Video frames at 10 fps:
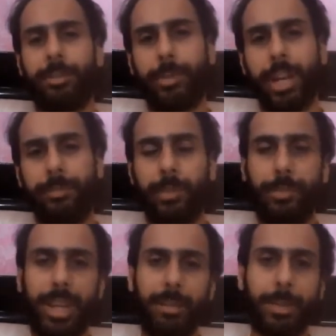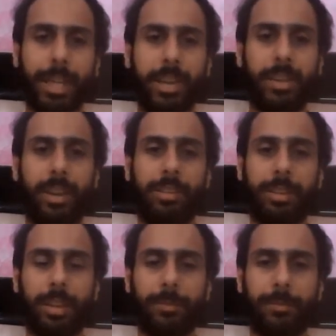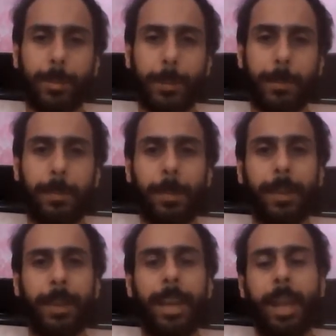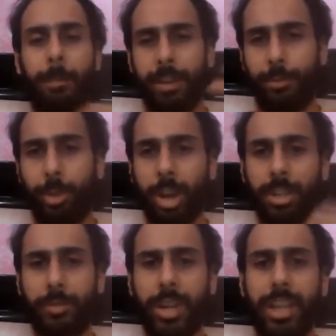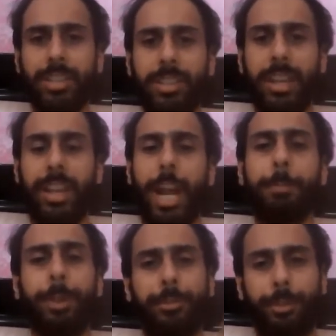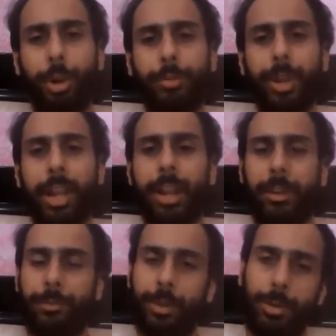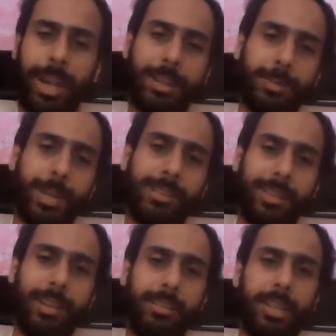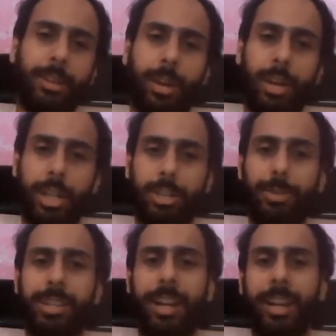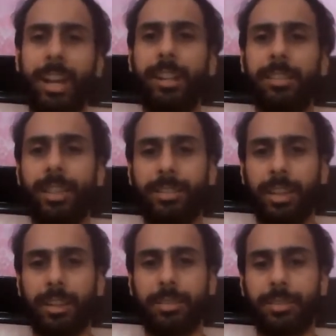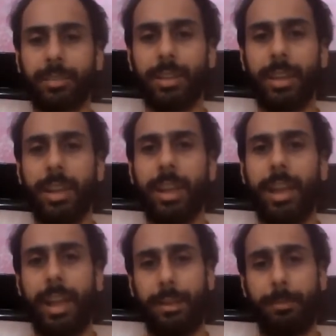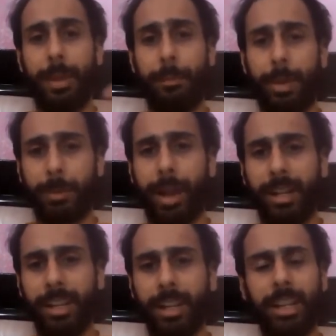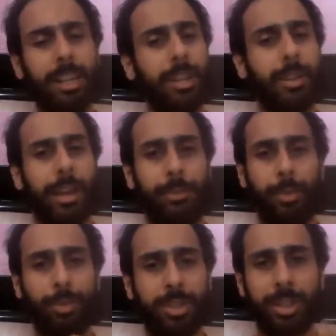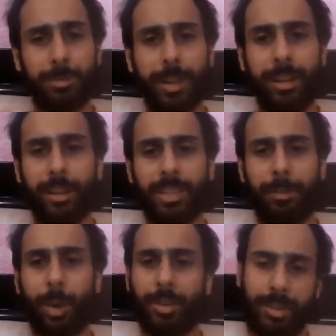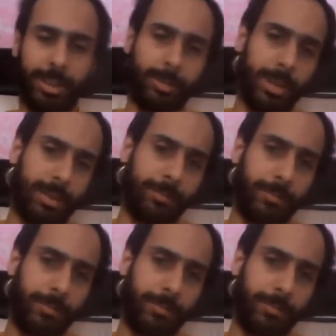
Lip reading: of 2015 Mechanical Engineering. My 4 years of an engineering had been fruitful enough to enhance my skills and knowledge which I had gained in these years. And pragmatically, I've used in this my industrial projects as well.